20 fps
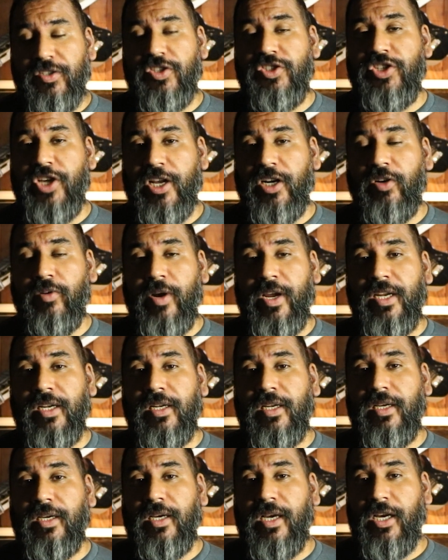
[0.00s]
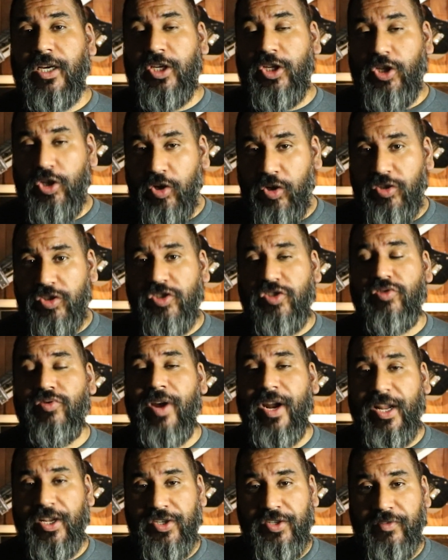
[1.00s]
to generate a good
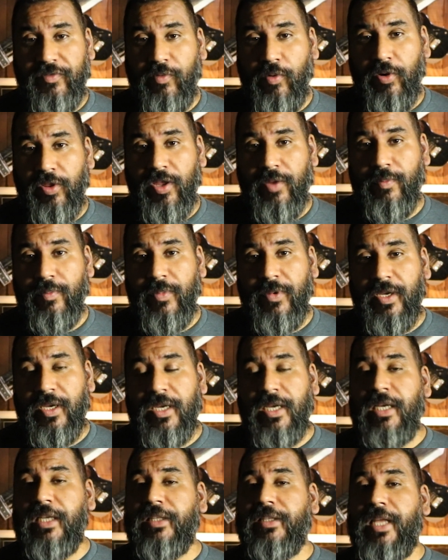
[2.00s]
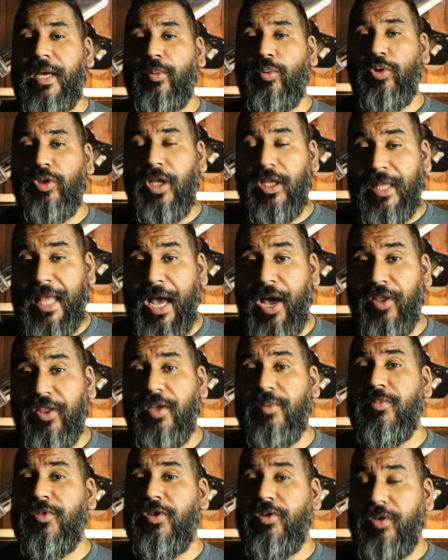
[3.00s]
strategy for them that will allow
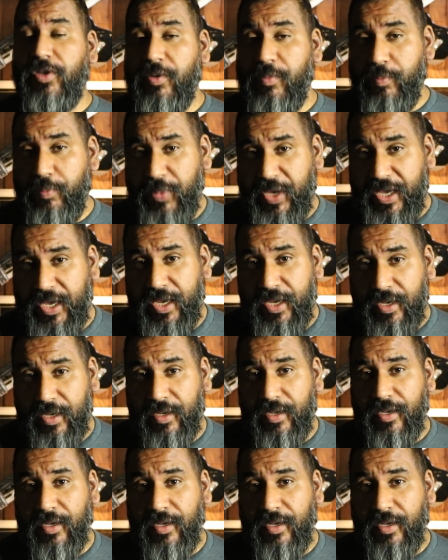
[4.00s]
them to compete